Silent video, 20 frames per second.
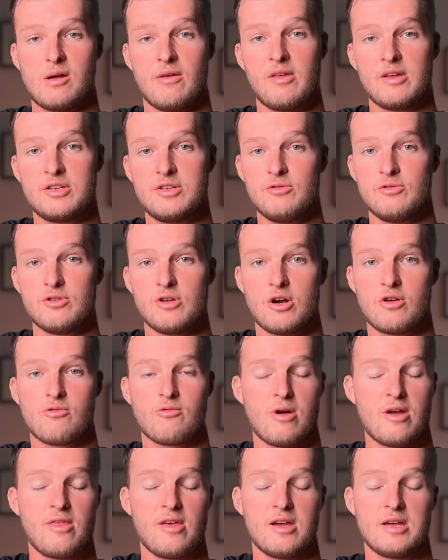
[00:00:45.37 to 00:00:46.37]
that you know
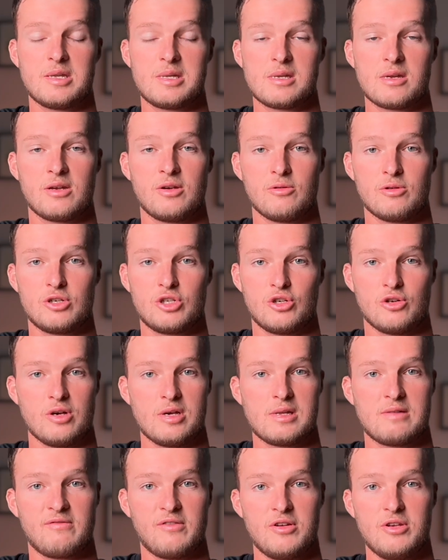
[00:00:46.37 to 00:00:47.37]
whether it's a good
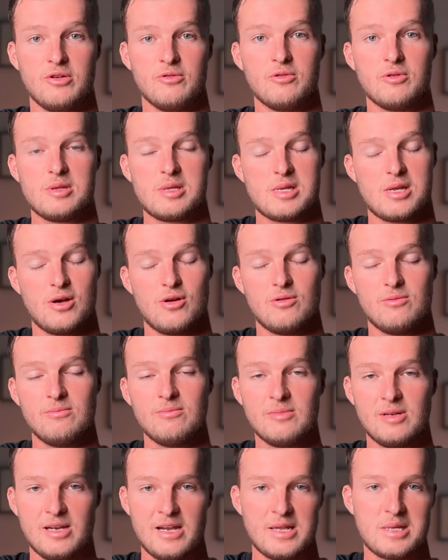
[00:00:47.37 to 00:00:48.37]
choice for you. So
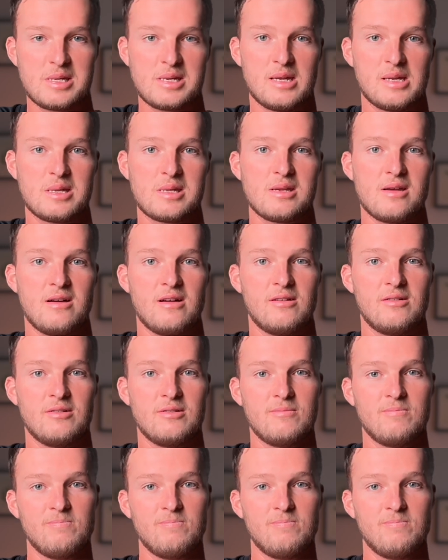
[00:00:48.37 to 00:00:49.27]
let's get started.